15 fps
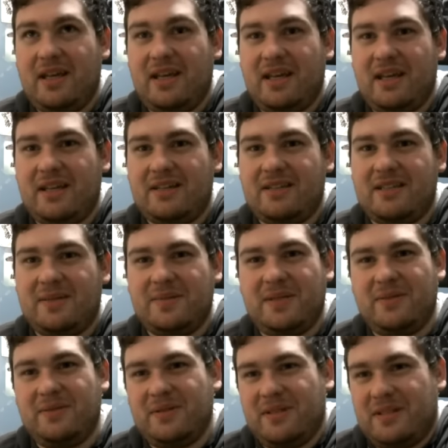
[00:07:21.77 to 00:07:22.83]
except he
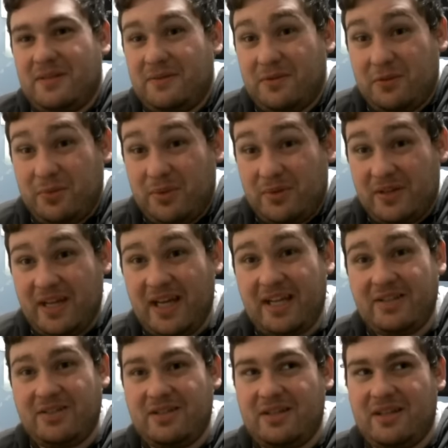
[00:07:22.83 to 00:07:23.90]
was just a full blown
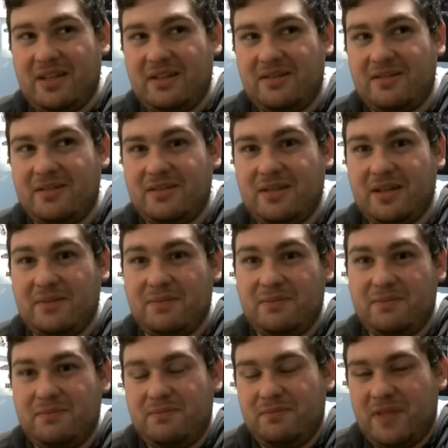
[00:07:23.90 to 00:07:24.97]
kaijin that just got
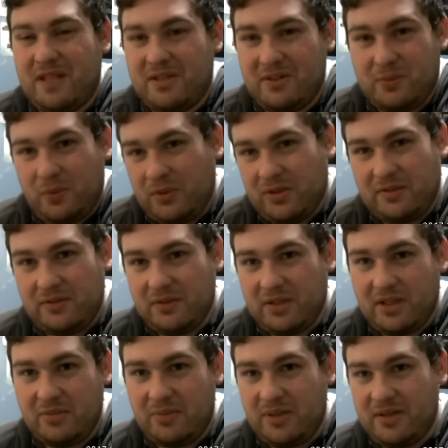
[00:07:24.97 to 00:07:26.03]
that just works for the
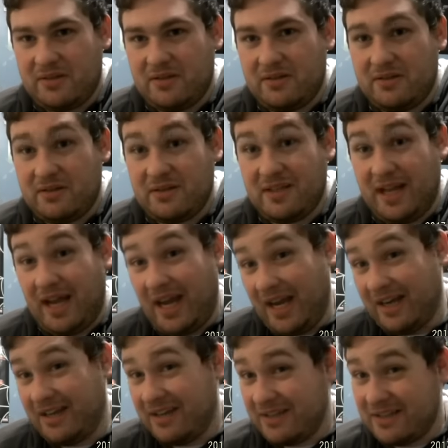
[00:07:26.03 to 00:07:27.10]
company. So it's
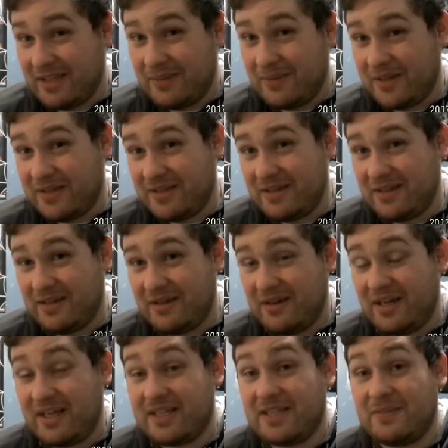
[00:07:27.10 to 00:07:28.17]
kind of the same lines there,
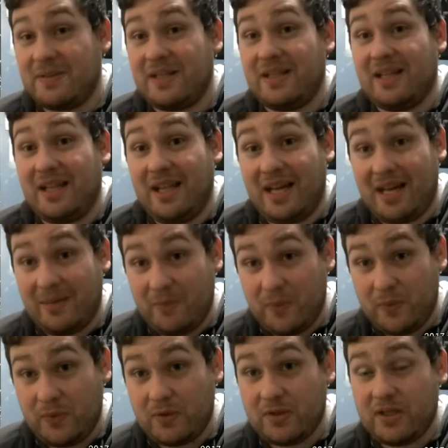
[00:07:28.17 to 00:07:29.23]
except a lot
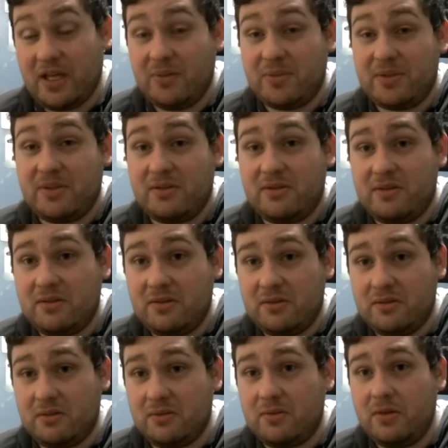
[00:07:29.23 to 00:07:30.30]
more. Episode
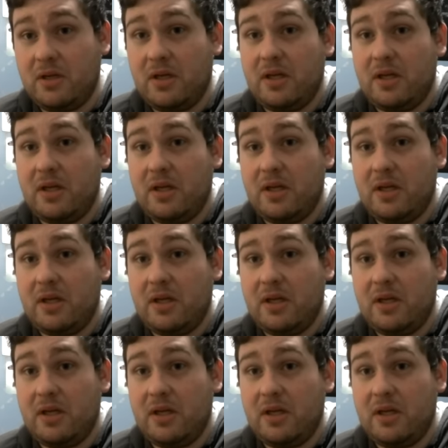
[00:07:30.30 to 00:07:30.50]
2